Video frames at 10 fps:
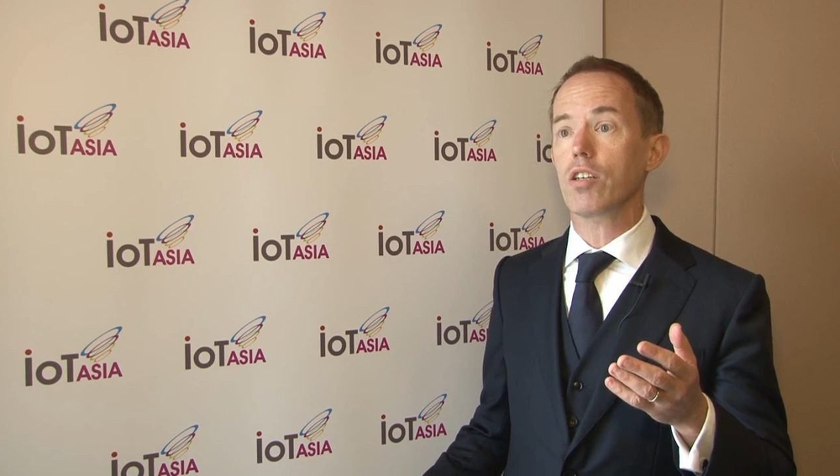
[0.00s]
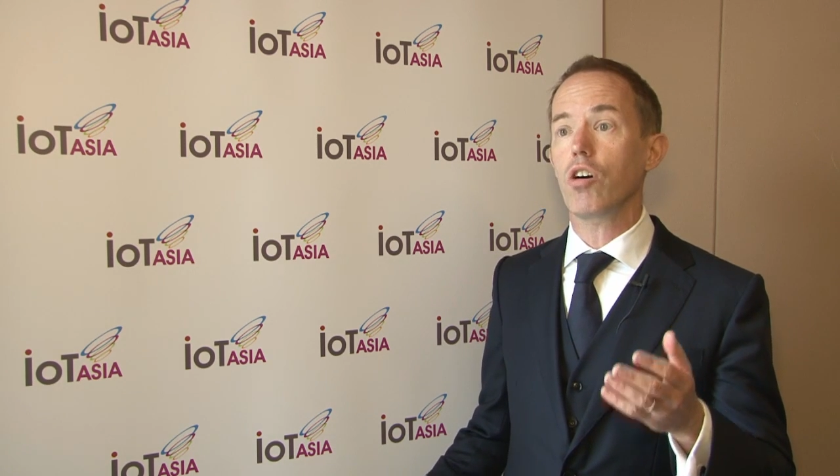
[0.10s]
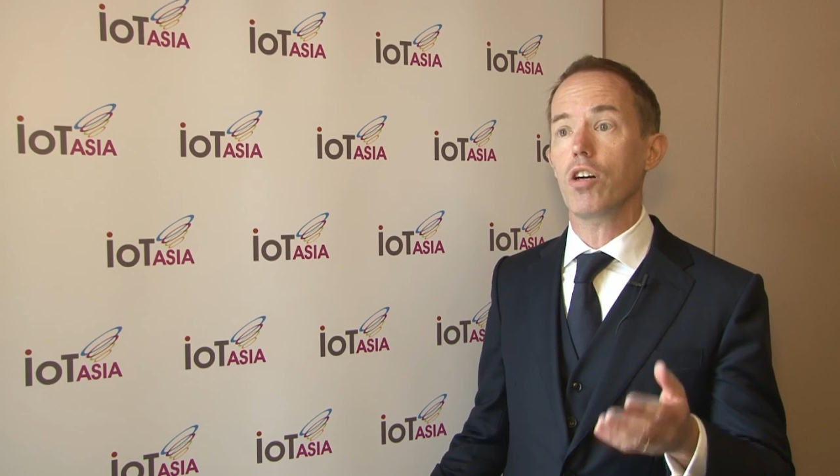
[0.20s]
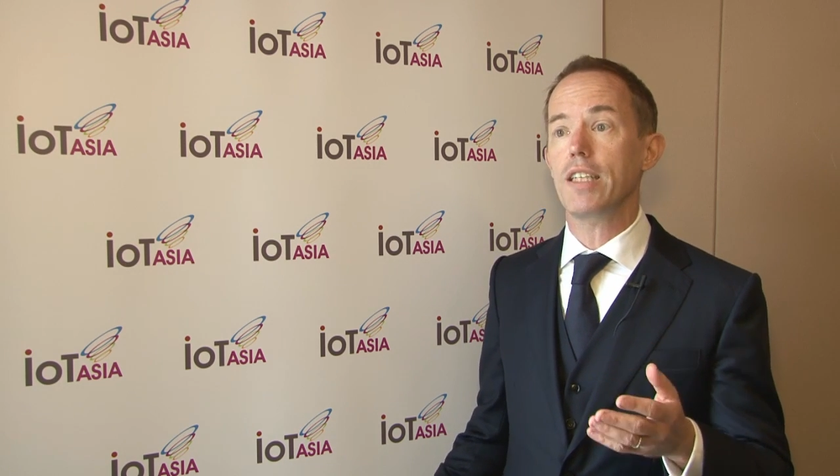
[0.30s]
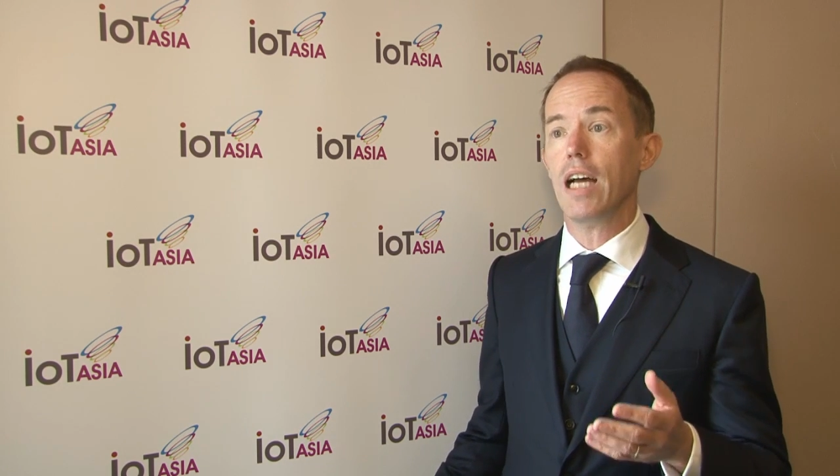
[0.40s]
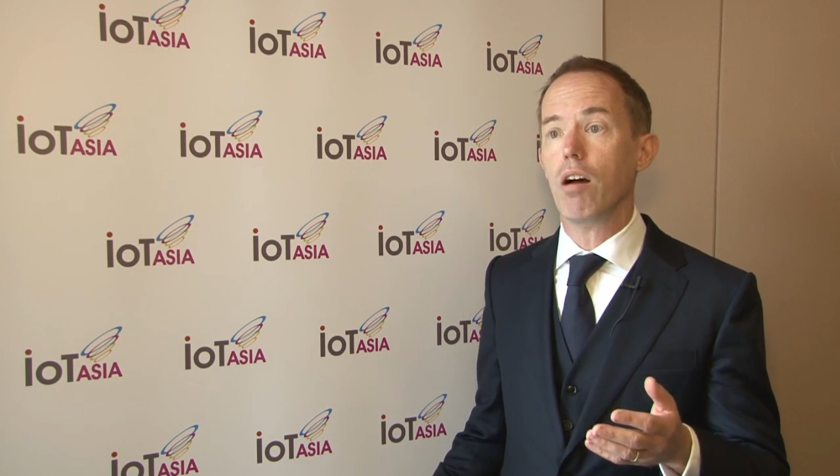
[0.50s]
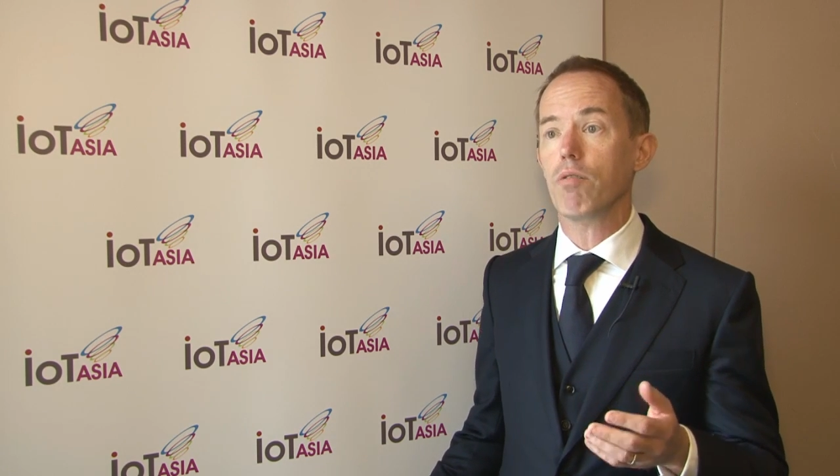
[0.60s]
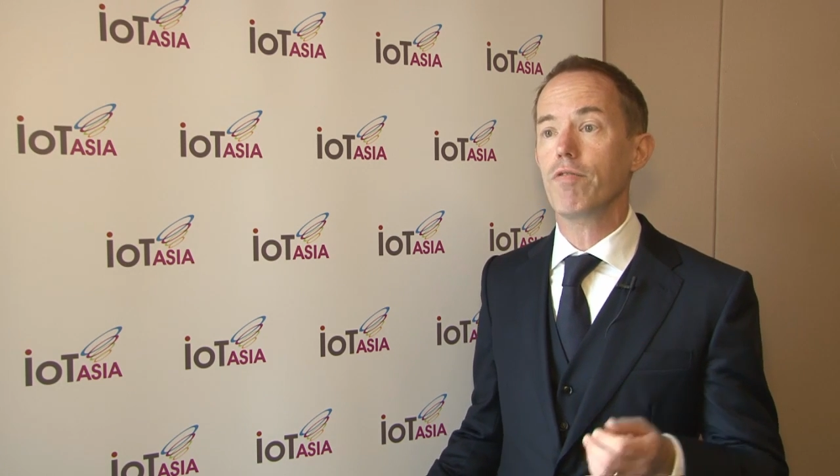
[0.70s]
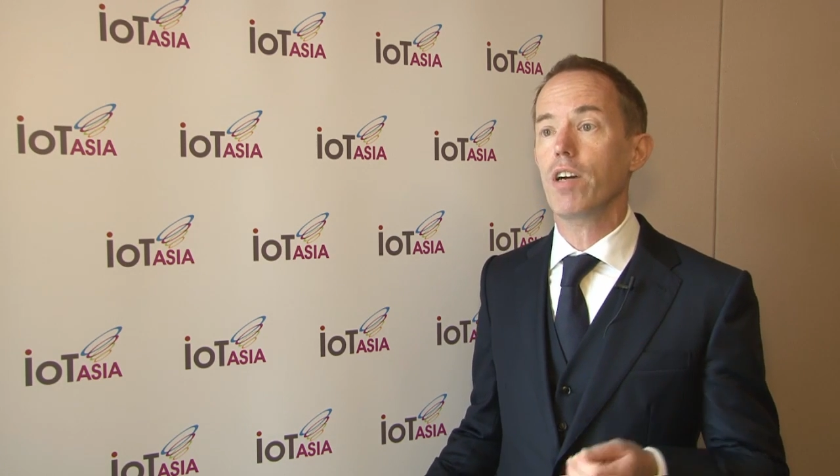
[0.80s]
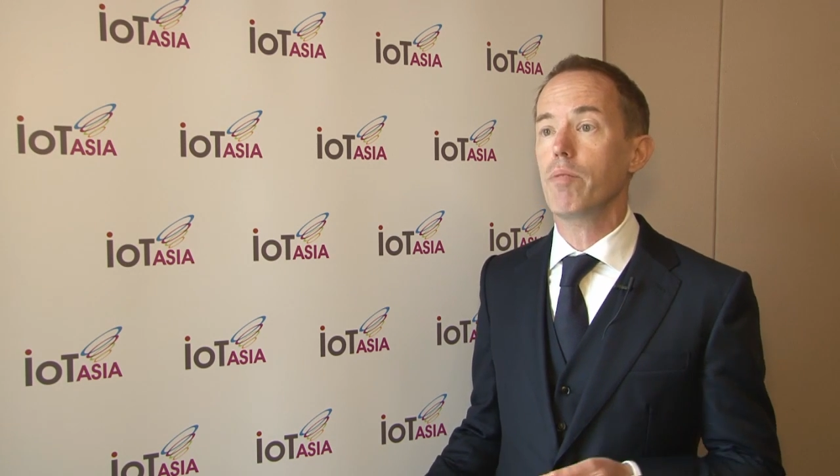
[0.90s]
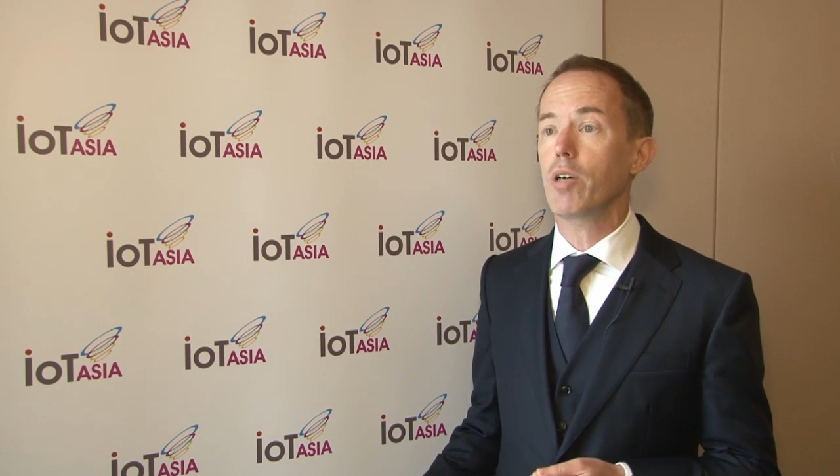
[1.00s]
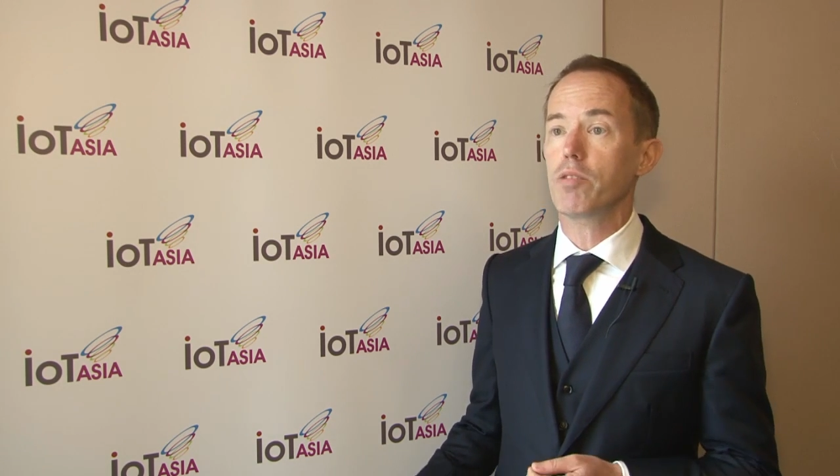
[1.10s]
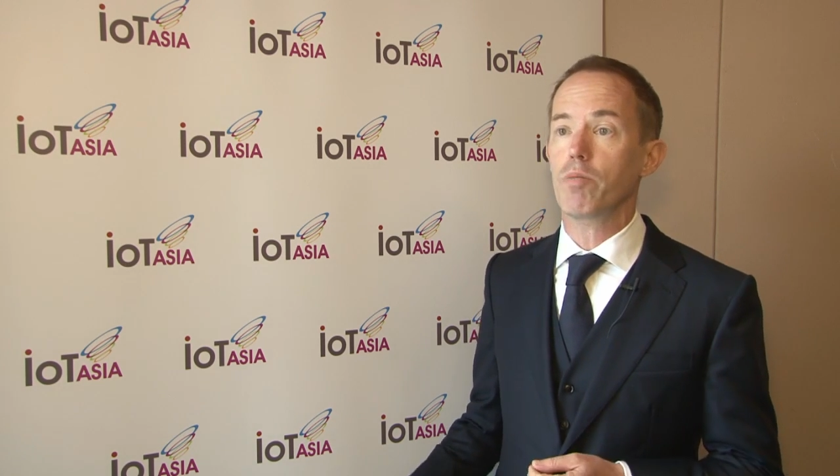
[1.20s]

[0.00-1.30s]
gone down very much